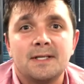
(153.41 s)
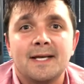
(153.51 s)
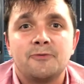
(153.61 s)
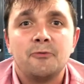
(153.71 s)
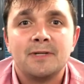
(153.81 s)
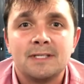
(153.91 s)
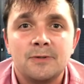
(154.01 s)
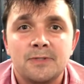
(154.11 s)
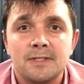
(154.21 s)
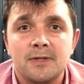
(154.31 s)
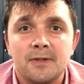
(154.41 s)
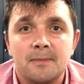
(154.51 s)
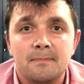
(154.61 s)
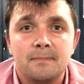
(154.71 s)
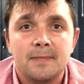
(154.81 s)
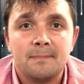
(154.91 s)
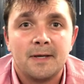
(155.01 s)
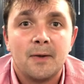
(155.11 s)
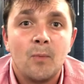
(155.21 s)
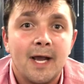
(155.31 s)
natural resolutions on them in
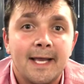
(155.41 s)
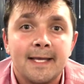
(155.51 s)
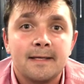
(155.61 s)
my own way.